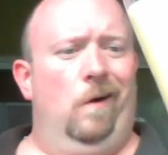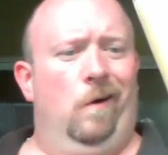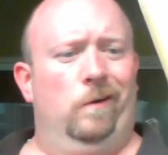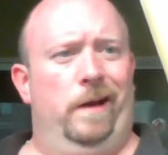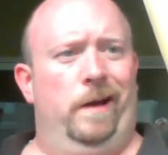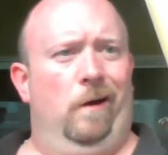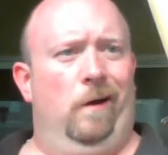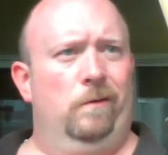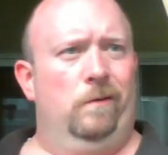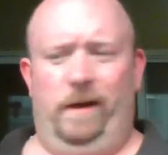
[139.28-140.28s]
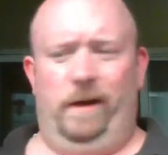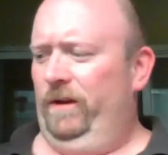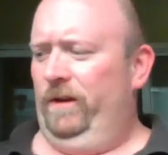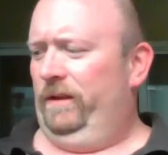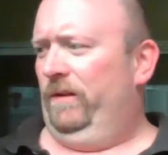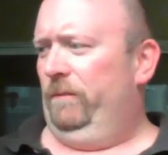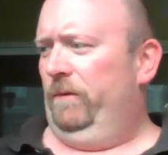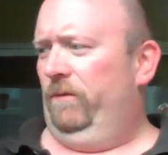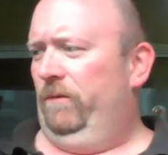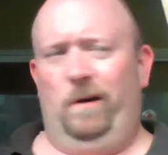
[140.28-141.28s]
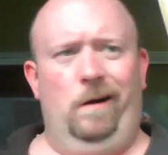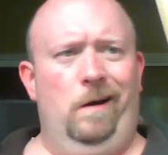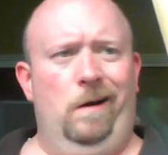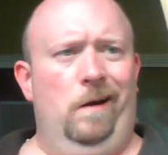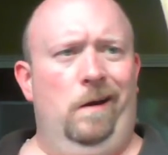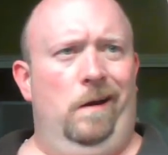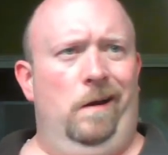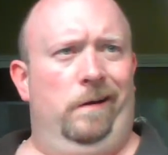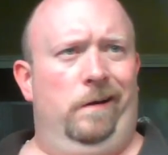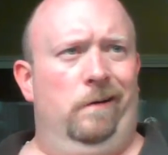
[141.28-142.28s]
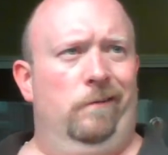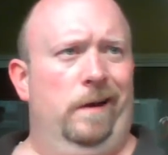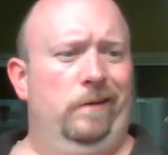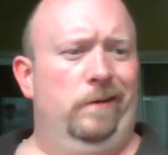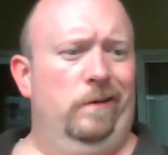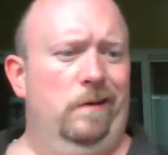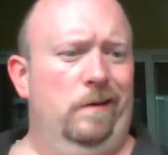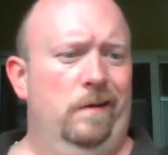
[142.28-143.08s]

Holy cow! Did I shake this up before? didn't realize it